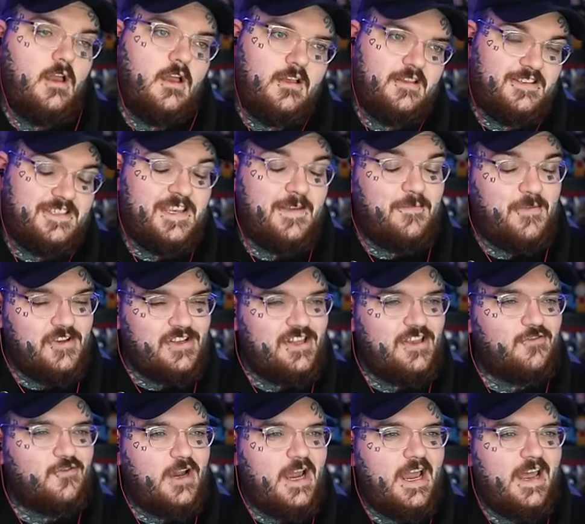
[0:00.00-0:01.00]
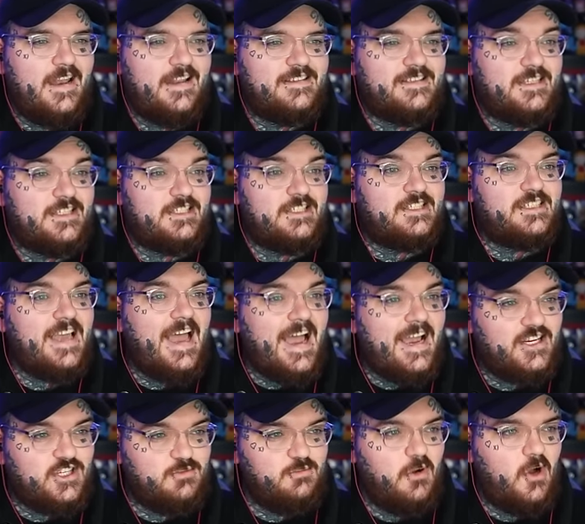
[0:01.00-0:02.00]
Typically ran as a
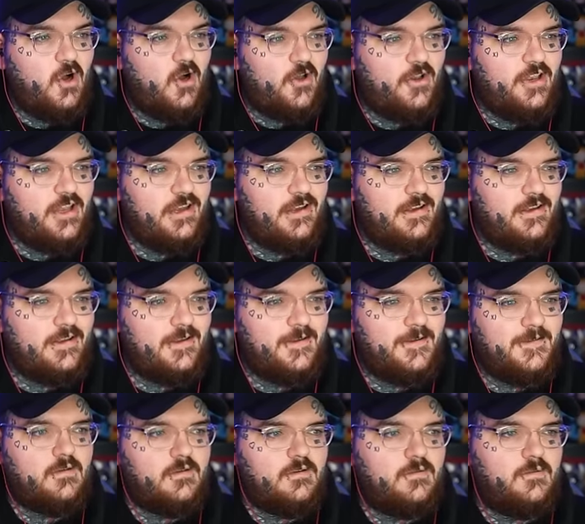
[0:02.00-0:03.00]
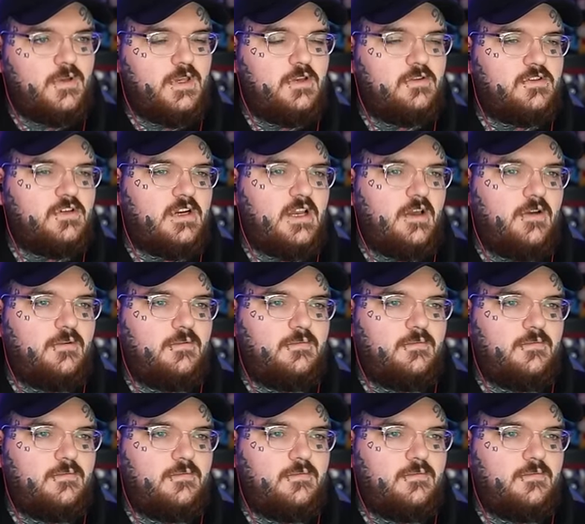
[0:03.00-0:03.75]
Sashmon. Will you turn out?